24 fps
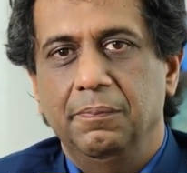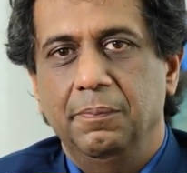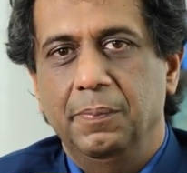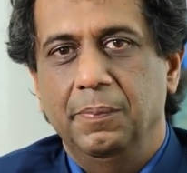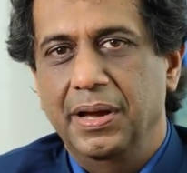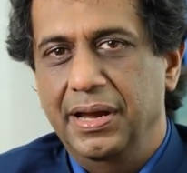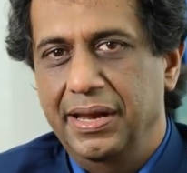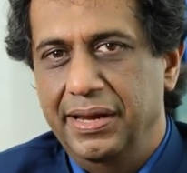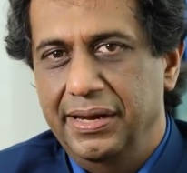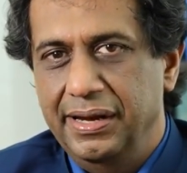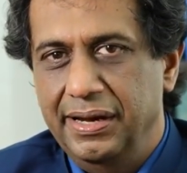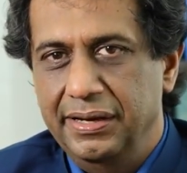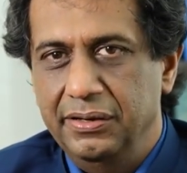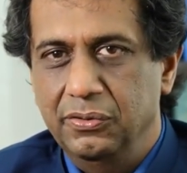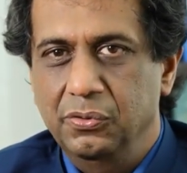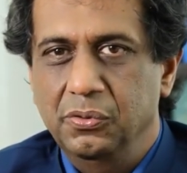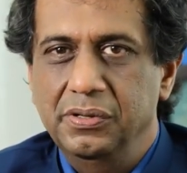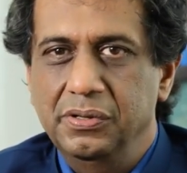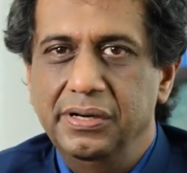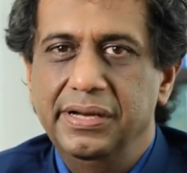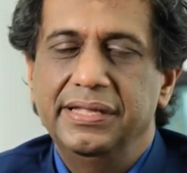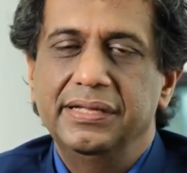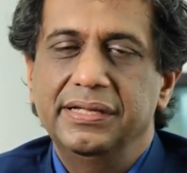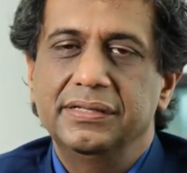buying and
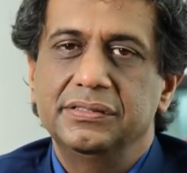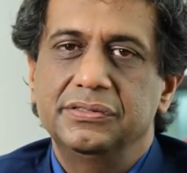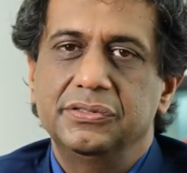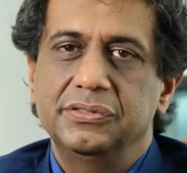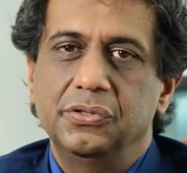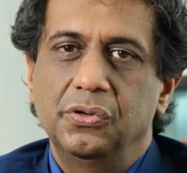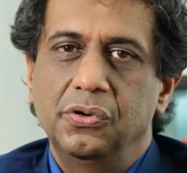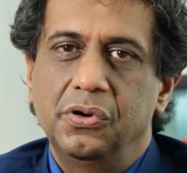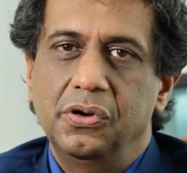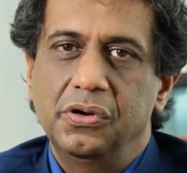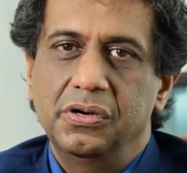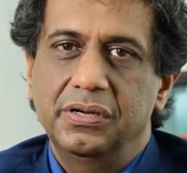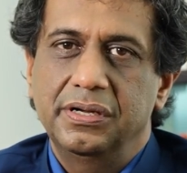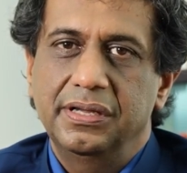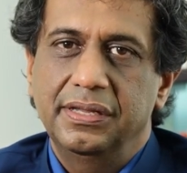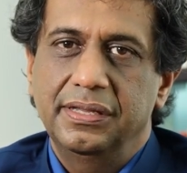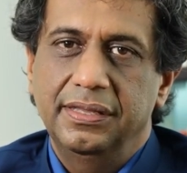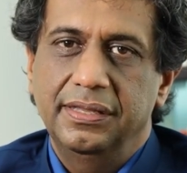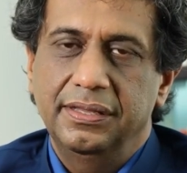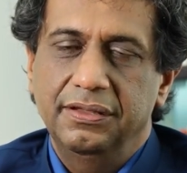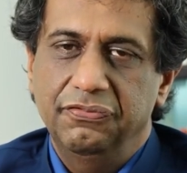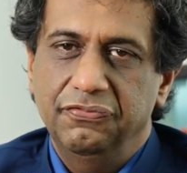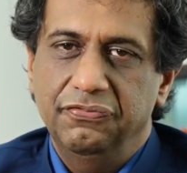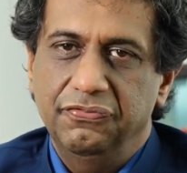holding a stock
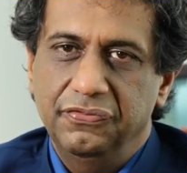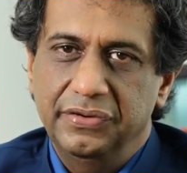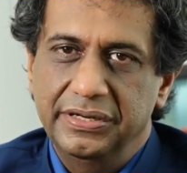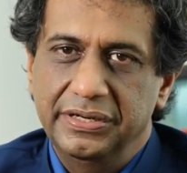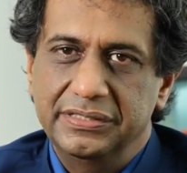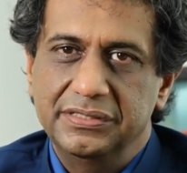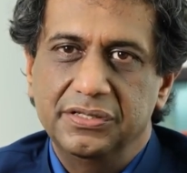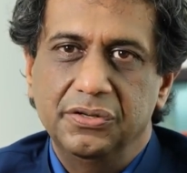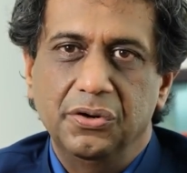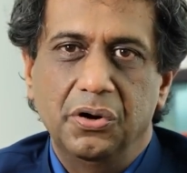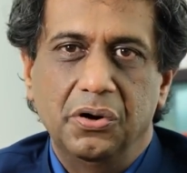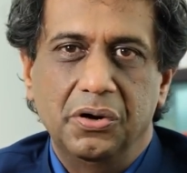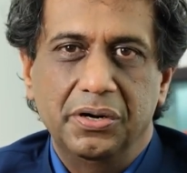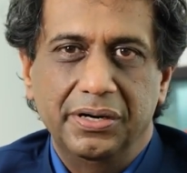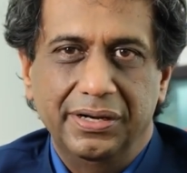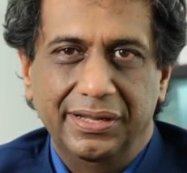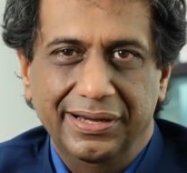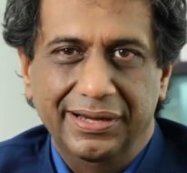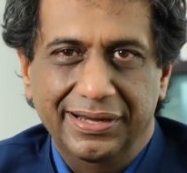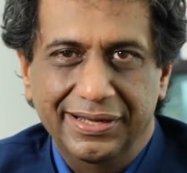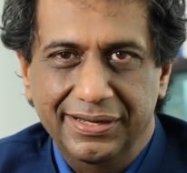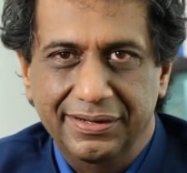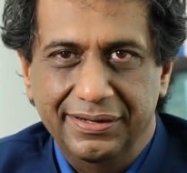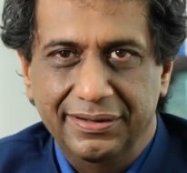if it's not
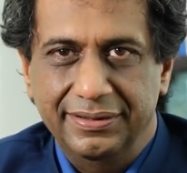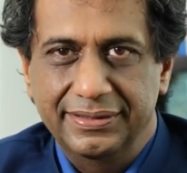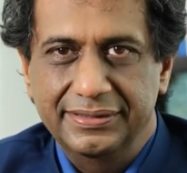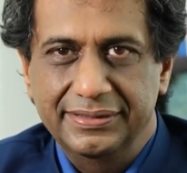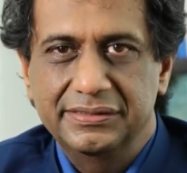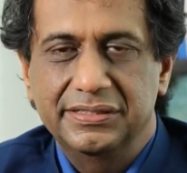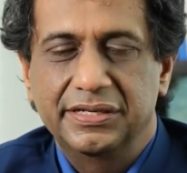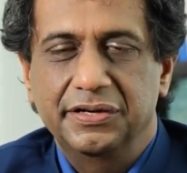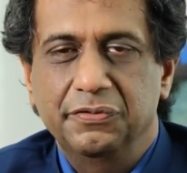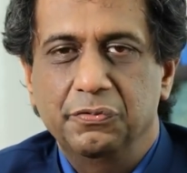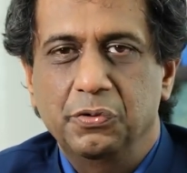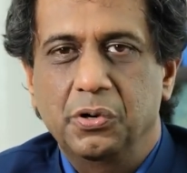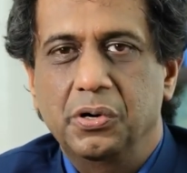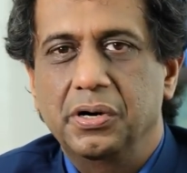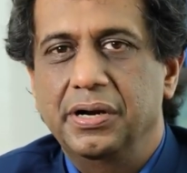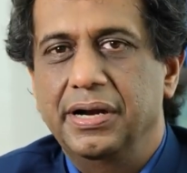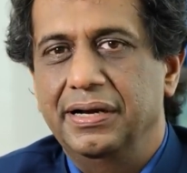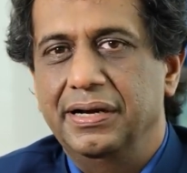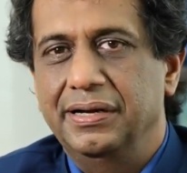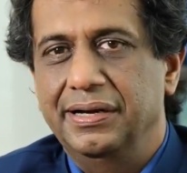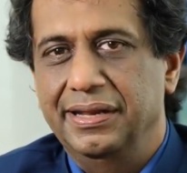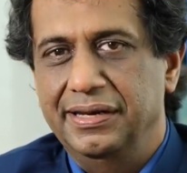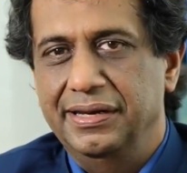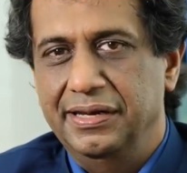great risk reward
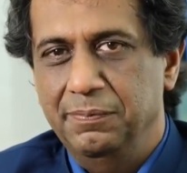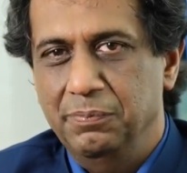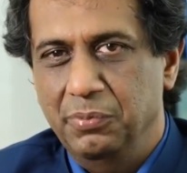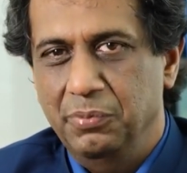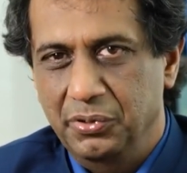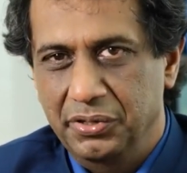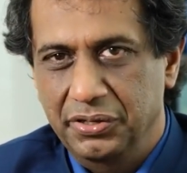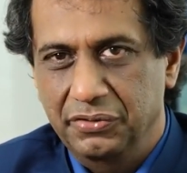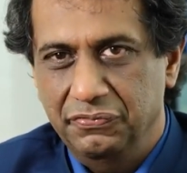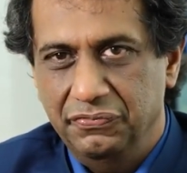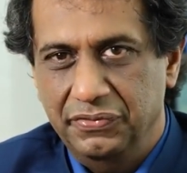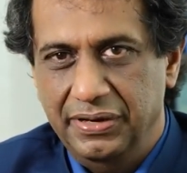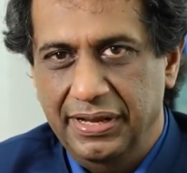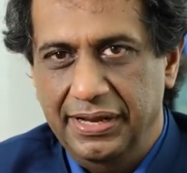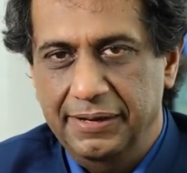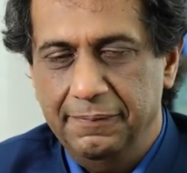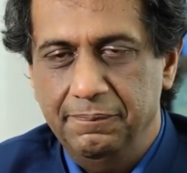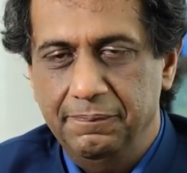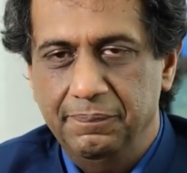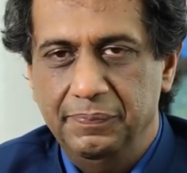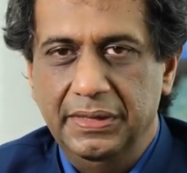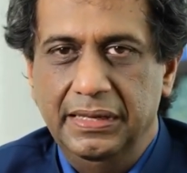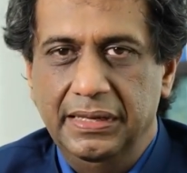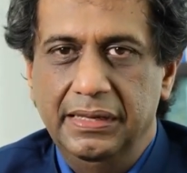at any point of time.